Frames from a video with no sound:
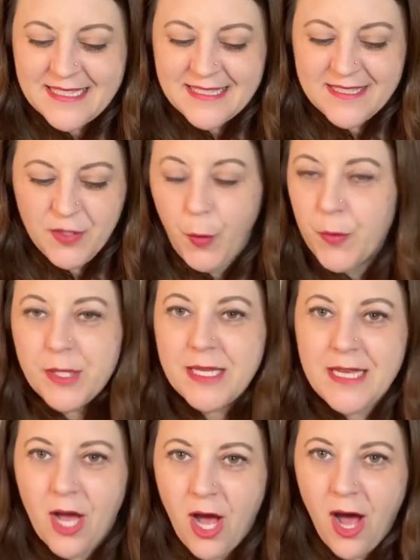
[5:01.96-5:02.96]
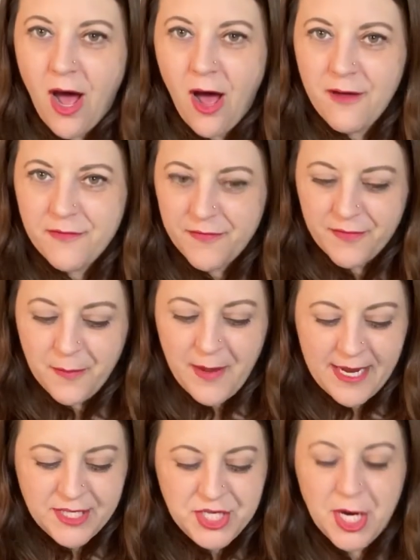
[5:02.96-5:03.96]
totally off the
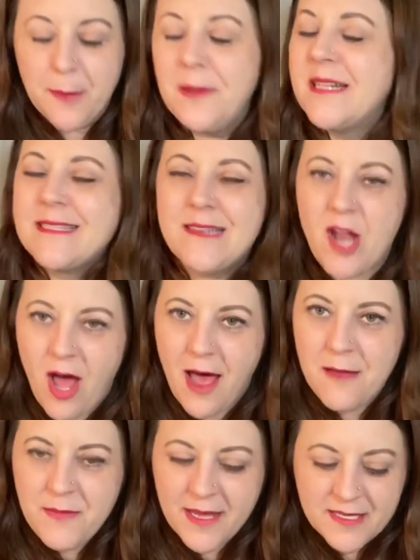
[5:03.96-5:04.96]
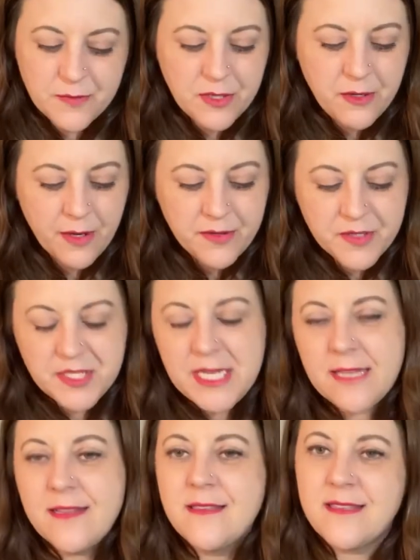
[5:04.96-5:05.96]
page here, but it's not, because when you understand
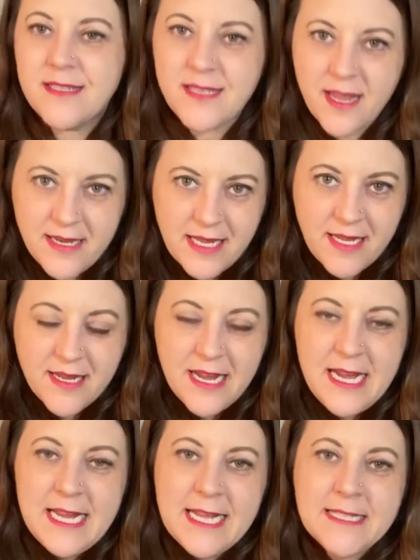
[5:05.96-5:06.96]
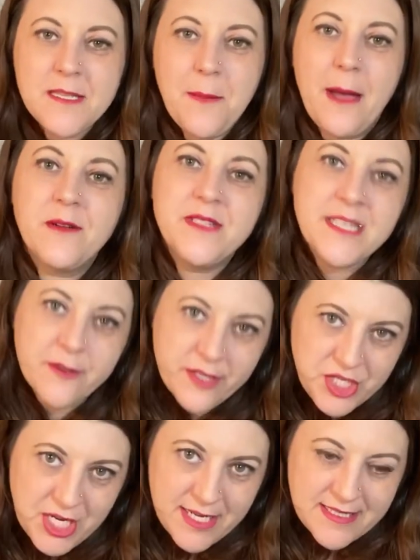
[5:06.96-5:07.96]
that study is about
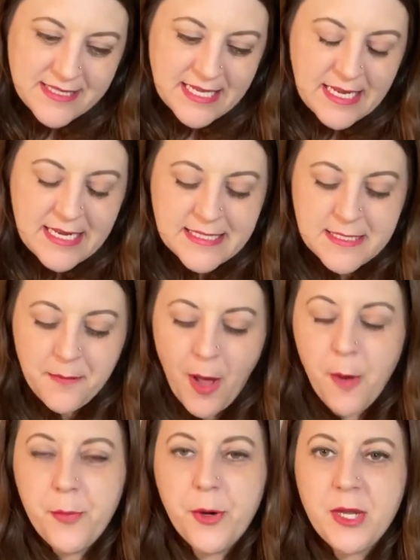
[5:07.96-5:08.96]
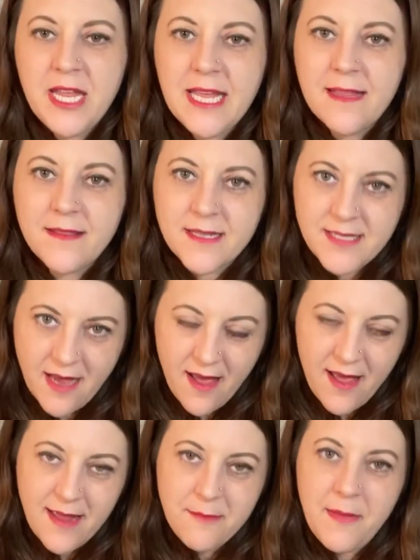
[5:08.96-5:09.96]
diligence and it's about putting in the
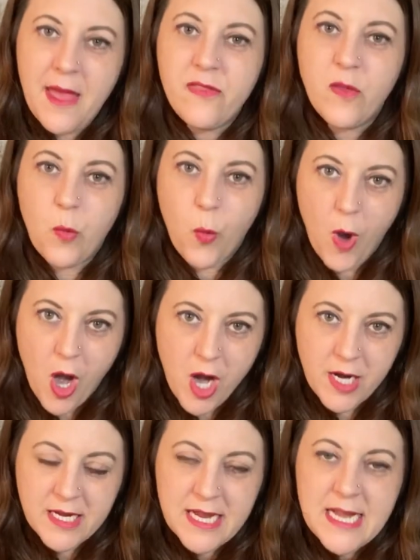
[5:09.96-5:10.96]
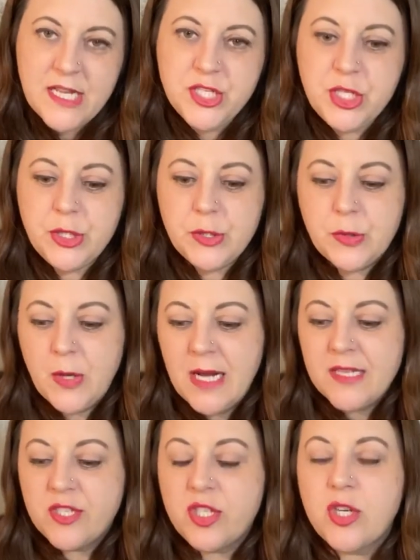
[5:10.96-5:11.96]
time and the work to
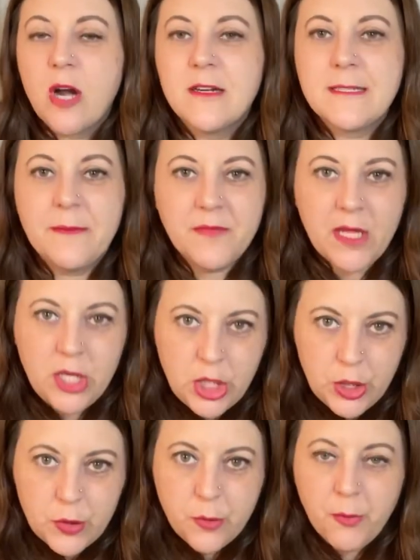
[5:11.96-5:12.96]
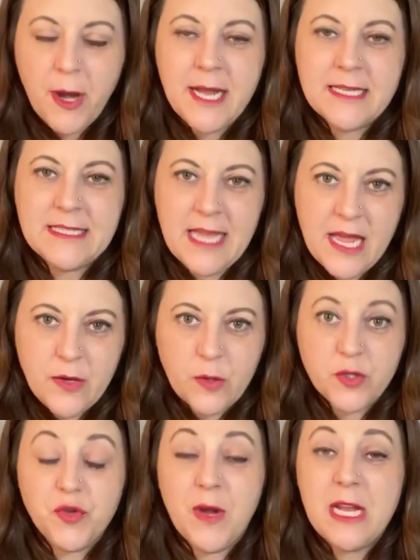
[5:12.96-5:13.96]
start something new, break a cycle,
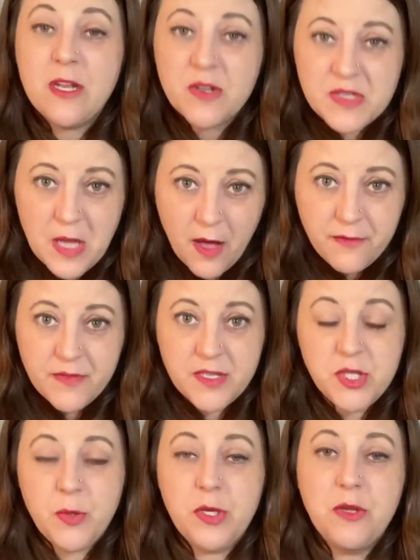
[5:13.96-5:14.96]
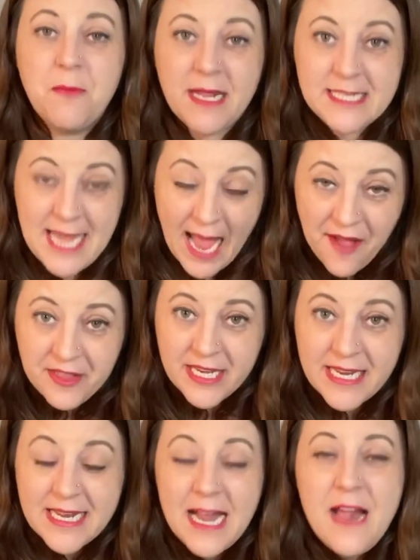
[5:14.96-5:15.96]
train yourself into a new
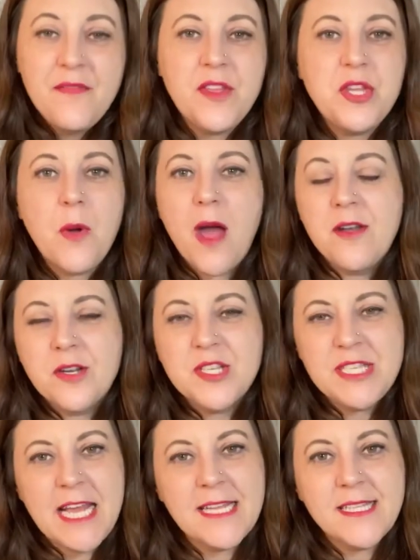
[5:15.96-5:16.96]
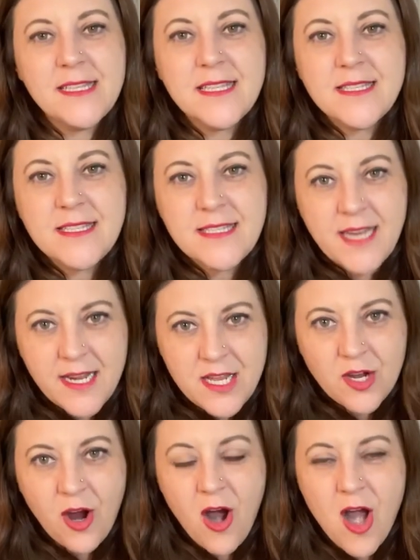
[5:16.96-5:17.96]
mentality, then you understand that the study
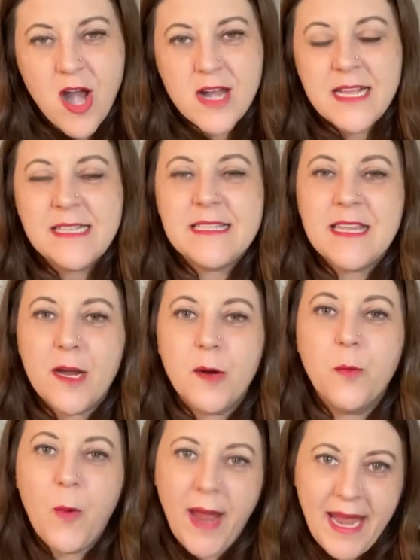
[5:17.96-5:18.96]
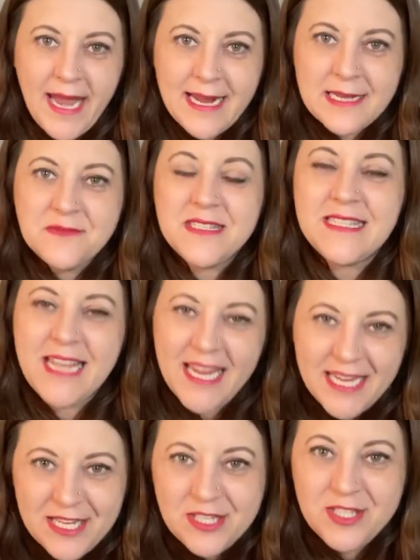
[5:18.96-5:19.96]
card is their way of
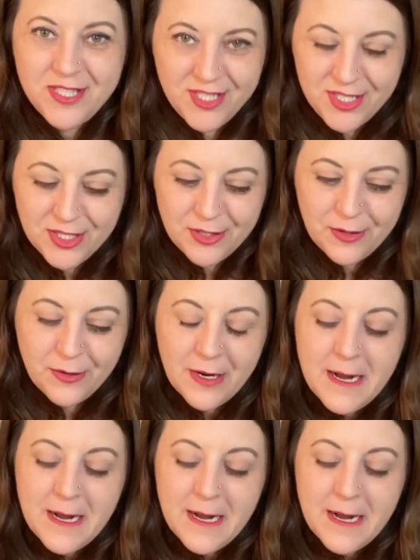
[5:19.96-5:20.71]
saying to you,